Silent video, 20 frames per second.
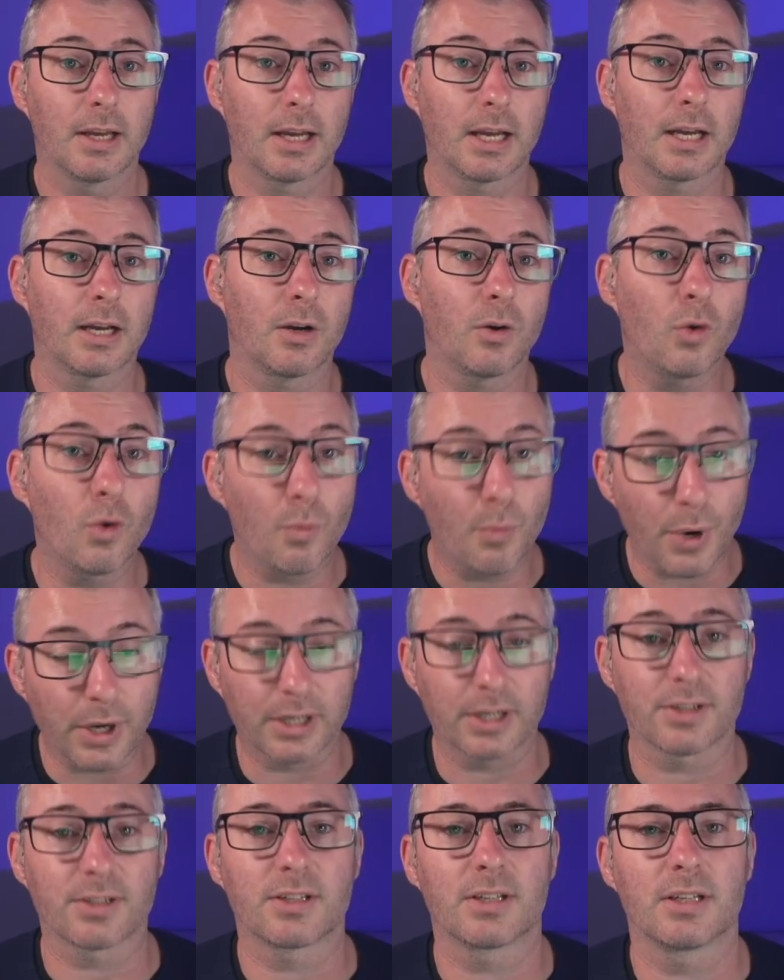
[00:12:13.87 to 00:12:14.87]
all
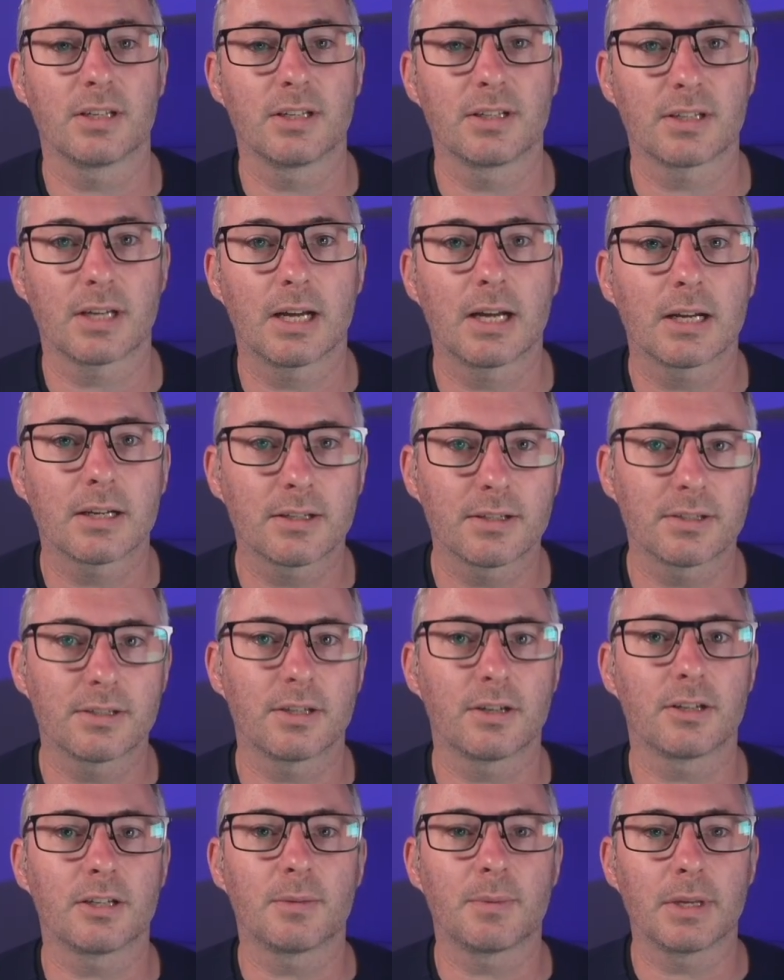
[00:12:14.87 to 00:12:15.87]
pregnancies are
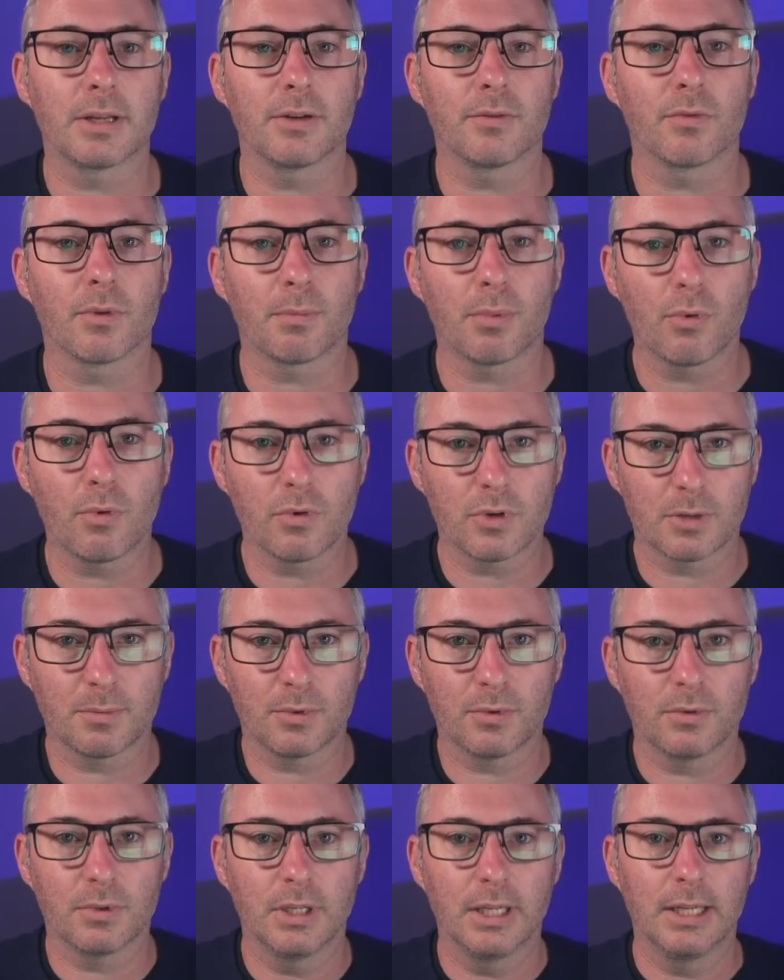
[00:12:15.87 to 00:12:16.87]
considered to be
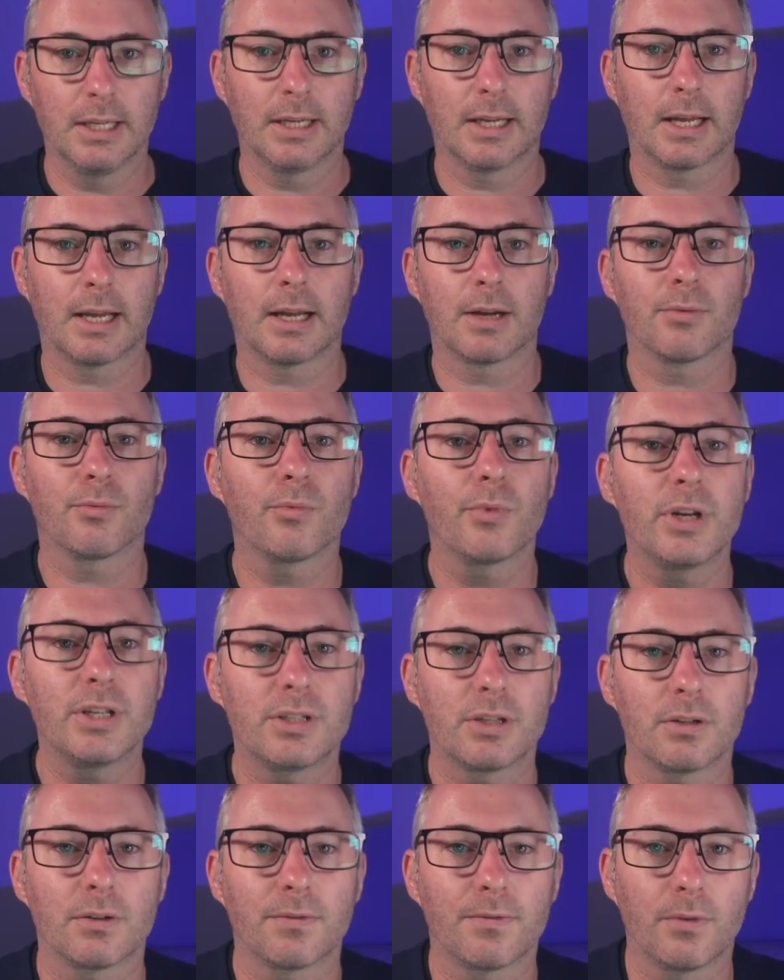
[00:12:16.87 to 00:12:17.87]
reportable.
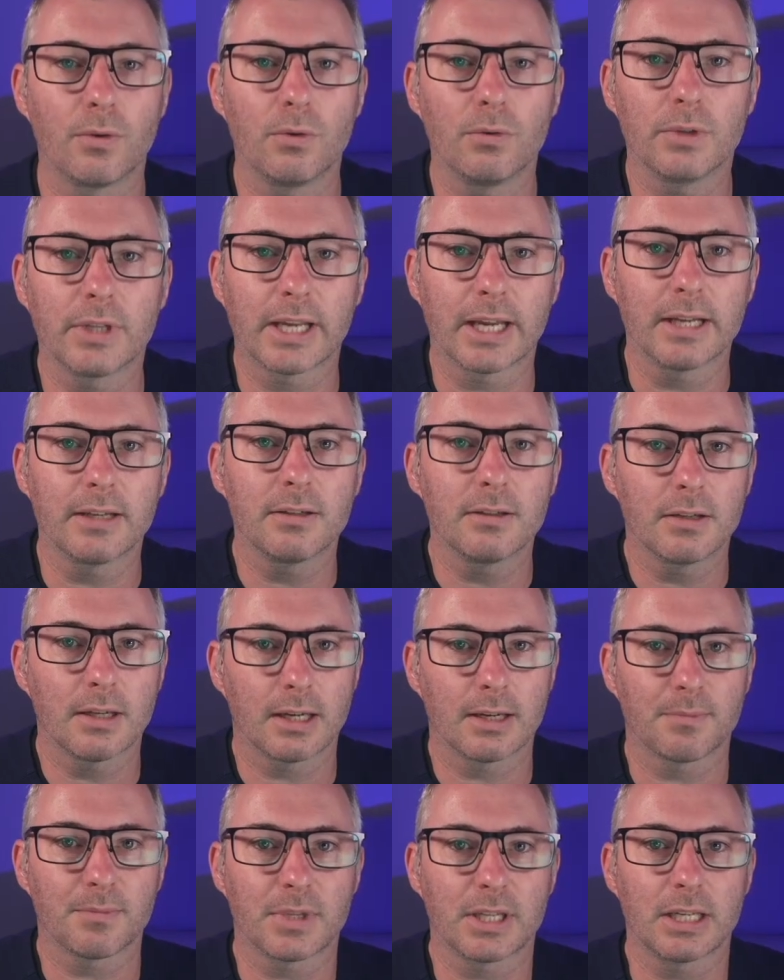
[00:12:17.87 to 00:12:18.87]
Recent fall,
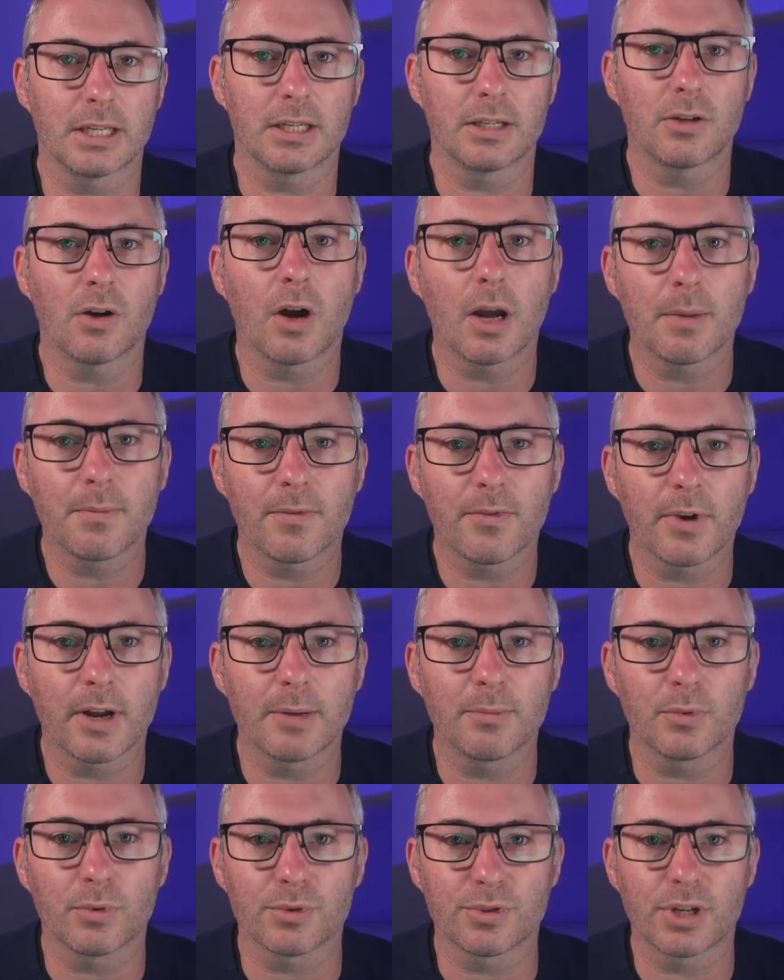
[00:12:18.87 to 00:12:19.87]
again, the time
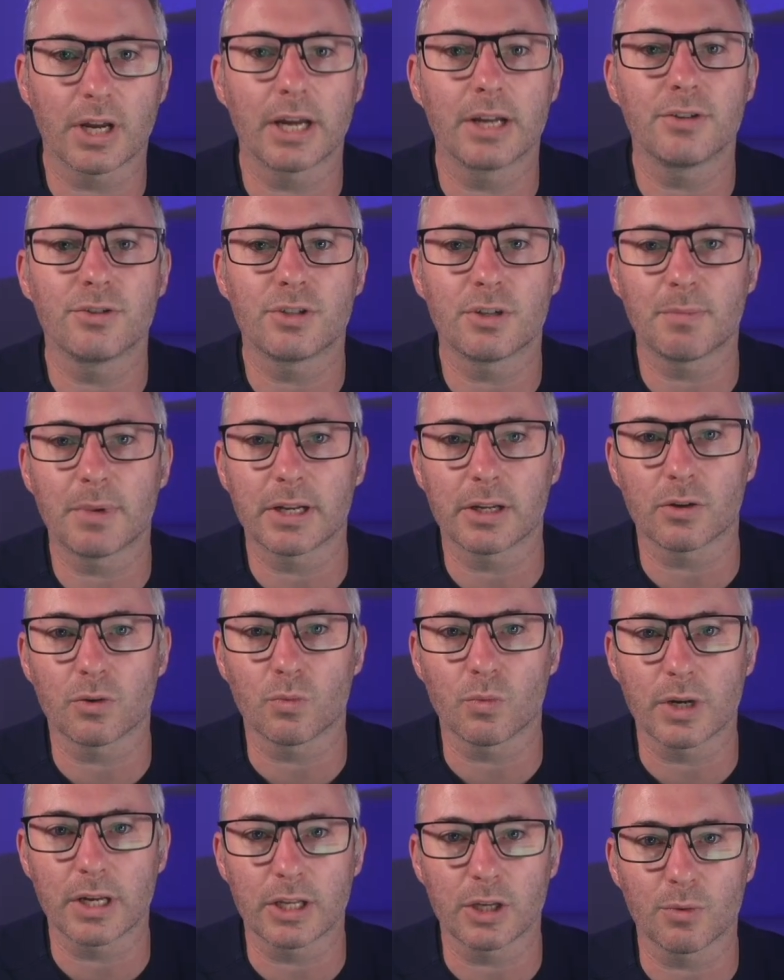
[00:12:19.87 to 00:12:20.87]
frame will change depending on
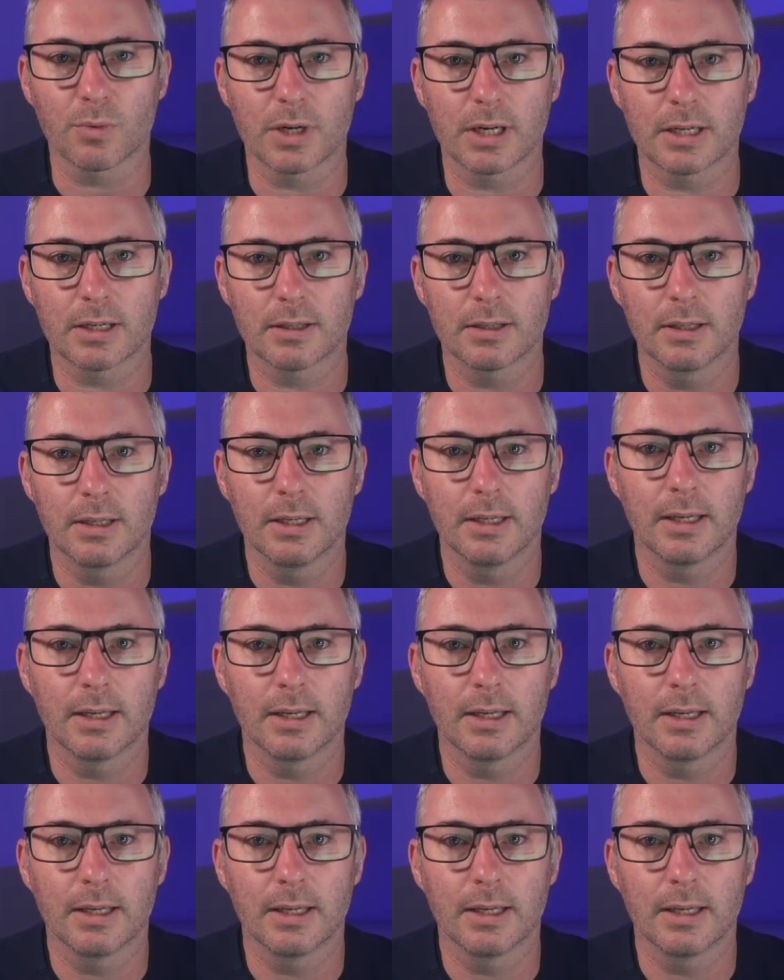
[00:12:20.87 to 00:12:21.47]
where you are.